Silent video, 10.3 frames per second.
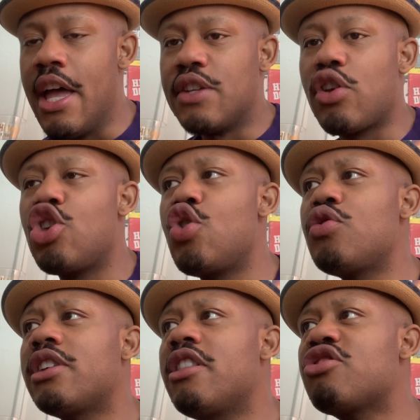So
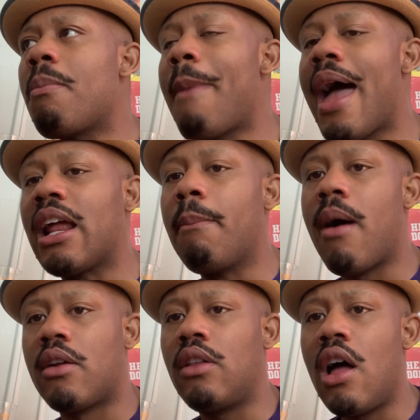usually the dramatic
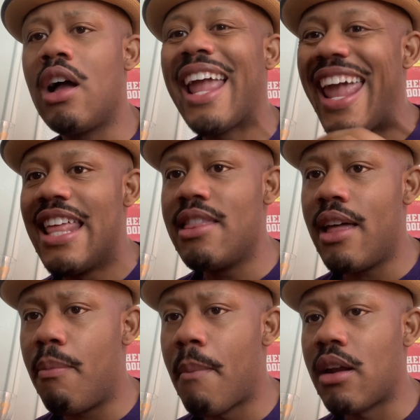monologue, in
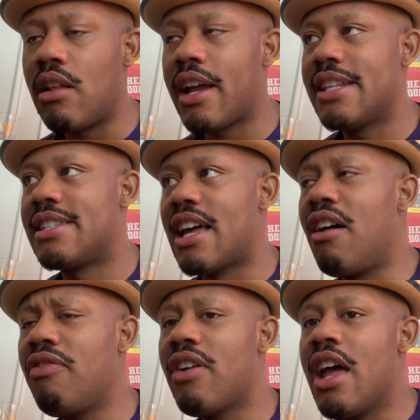the monologue
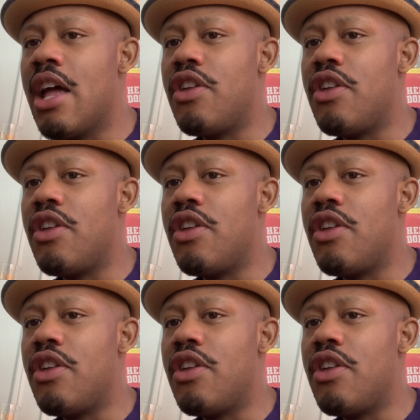itself,